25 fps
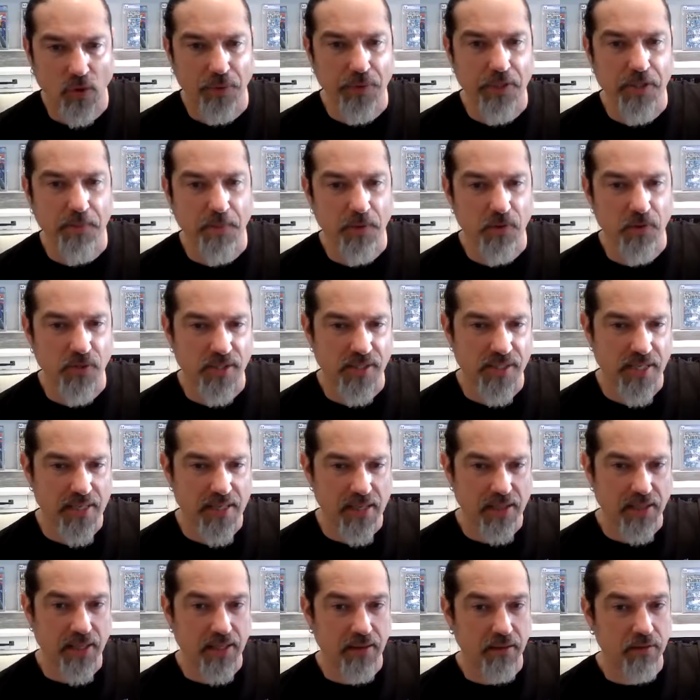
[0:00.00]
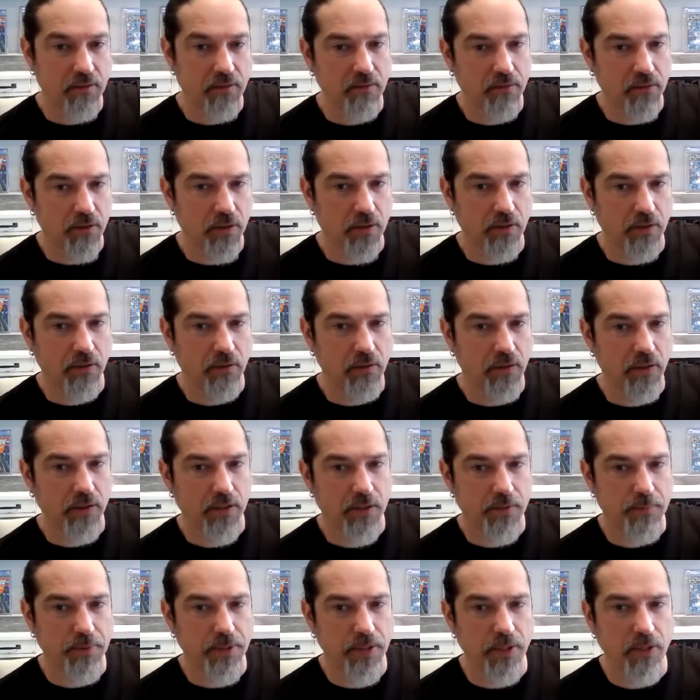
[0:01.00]
I know we're always supposed to say that, like, oh, look
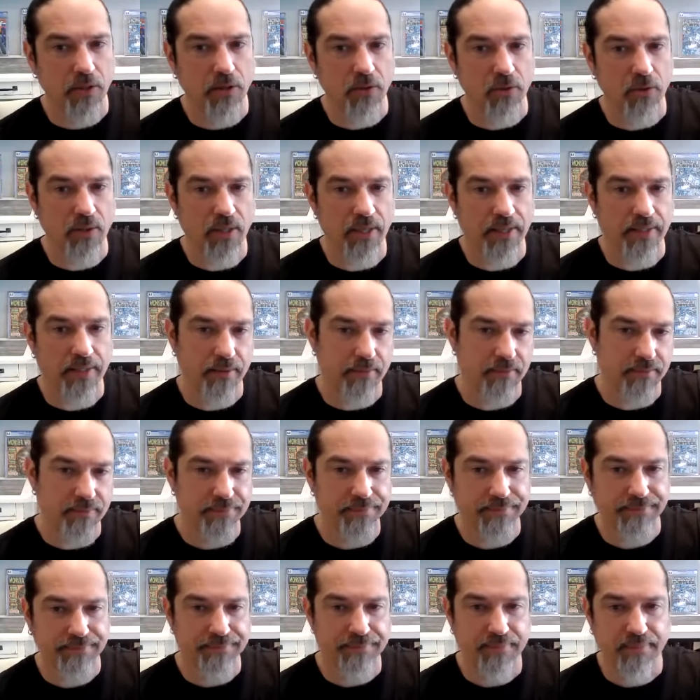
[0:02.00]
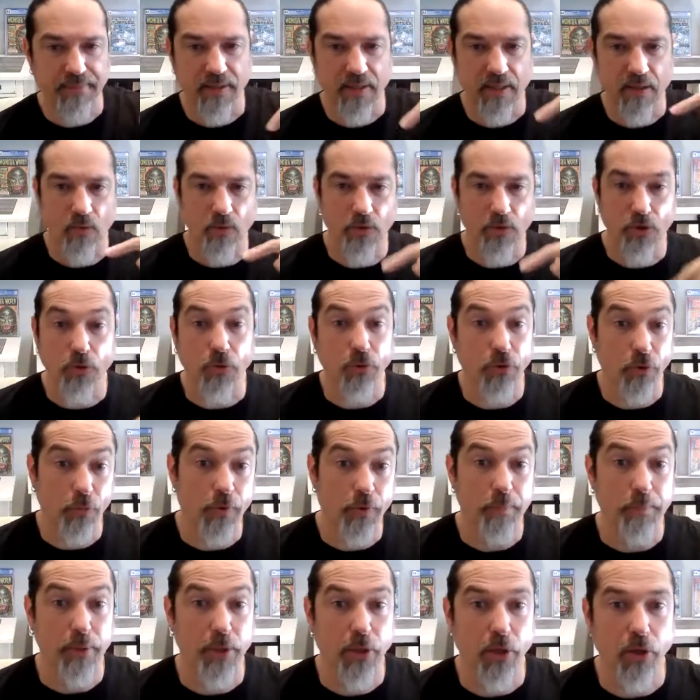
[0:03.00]
in the links below. Like,
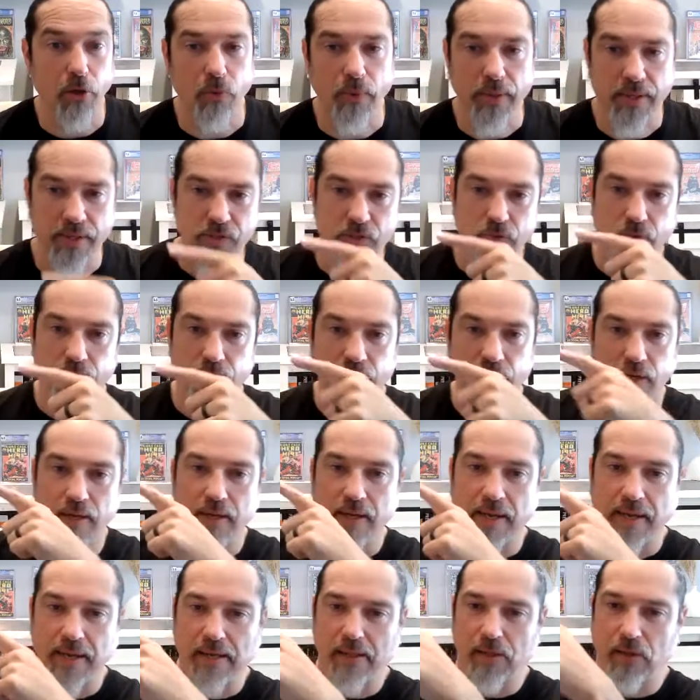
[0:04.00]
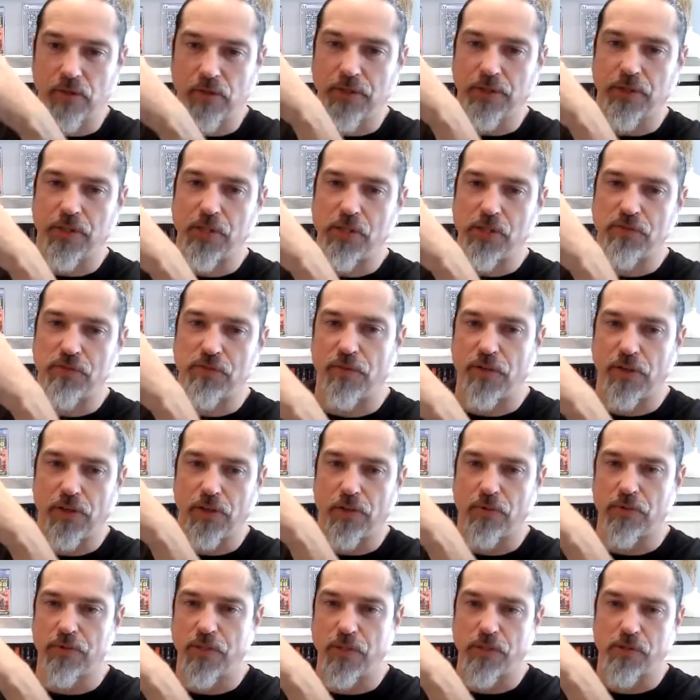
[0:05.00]
you don't know where below is. Or, hey, look at
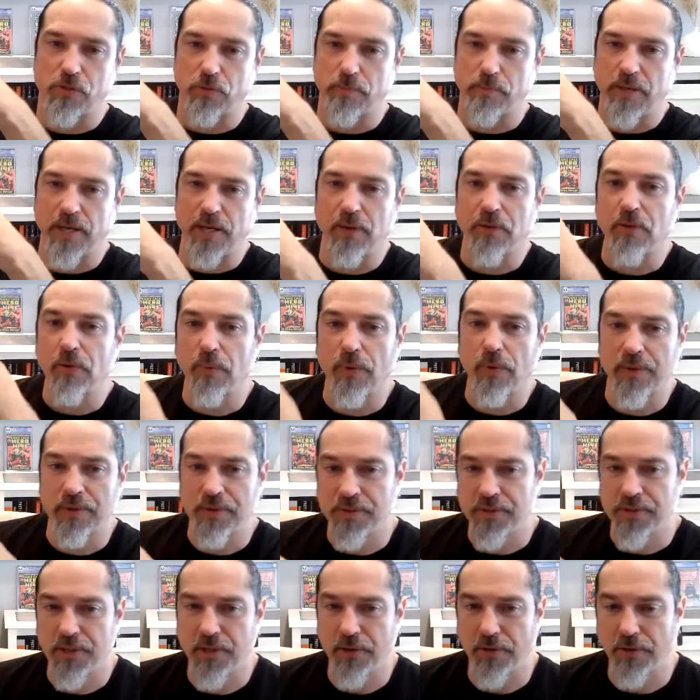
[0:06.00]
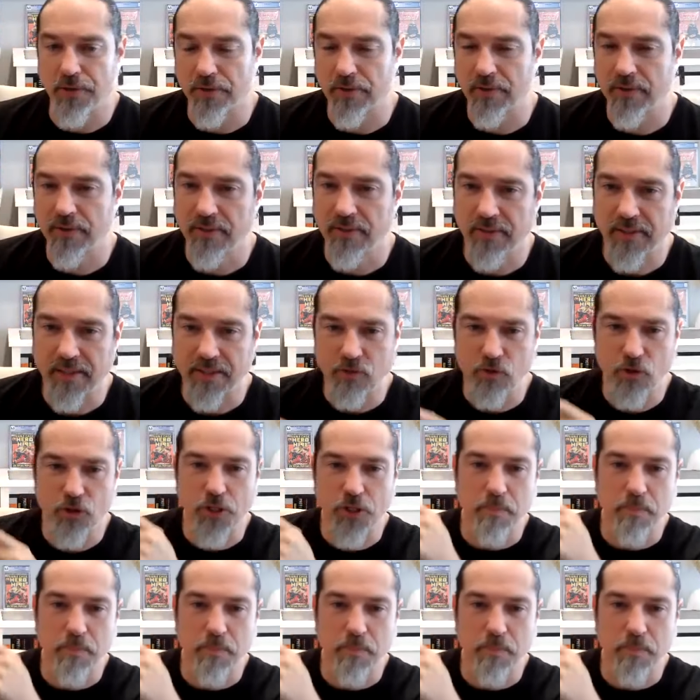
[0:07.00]
these videos. These are my other ones here.